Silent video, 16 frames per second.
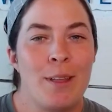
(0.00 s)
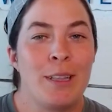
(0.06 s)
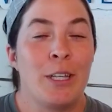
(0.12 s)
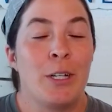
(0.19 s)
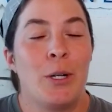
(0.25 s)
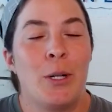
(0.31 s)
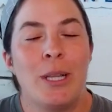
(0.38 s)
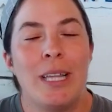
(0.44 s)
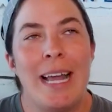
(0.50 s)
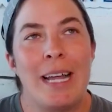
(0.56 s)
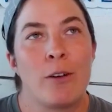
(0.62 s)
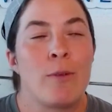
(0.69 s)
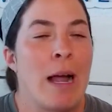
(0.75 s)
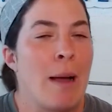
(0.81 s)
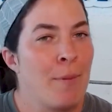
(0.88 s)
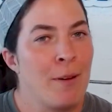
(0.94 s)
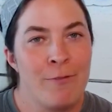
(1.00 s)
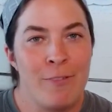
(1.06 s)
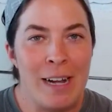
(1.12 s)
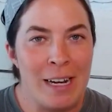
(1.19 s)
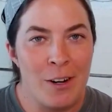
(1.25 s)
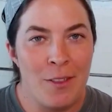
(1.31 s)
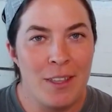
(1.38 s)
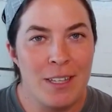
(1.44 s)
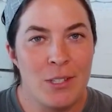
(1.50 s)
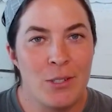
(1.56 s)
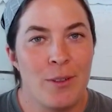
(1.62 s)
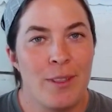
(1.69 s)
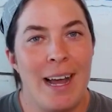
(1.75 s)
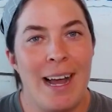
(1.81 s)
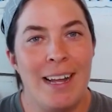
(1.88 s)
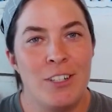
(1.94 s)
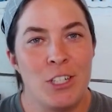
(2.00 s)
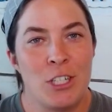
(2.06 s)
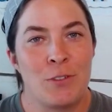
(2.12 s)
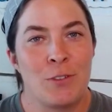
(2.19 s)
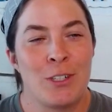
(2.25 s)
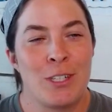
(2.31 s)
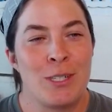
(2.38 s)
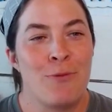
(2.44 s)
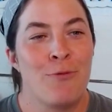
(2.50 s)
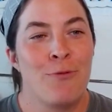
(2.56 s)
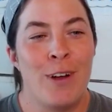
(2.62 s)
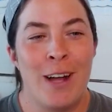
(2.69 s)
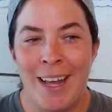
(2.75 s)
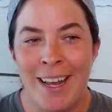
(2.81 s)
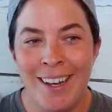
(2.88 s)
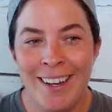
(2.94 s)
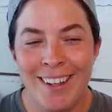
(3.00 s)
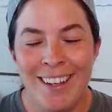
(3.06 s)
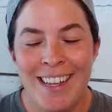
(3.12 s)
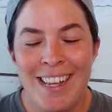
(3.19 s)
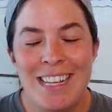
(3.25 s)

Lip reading: a little like rapid fire this or that just for some fun.